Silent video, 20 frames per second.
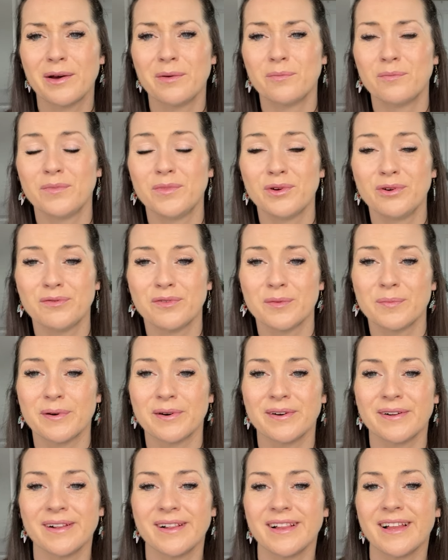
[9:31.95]

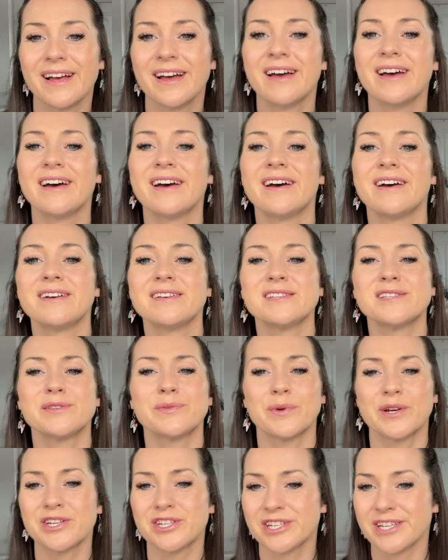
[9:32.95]
movable,
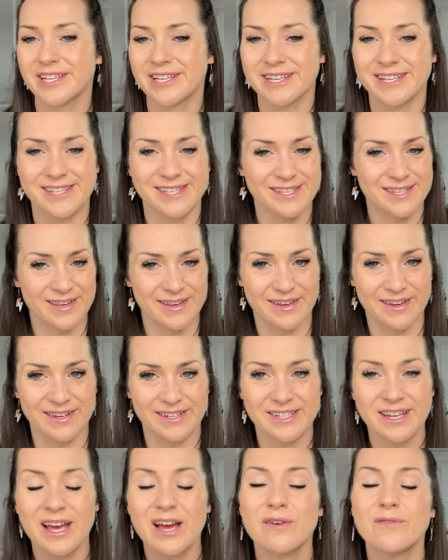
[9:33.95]
swishy skirt.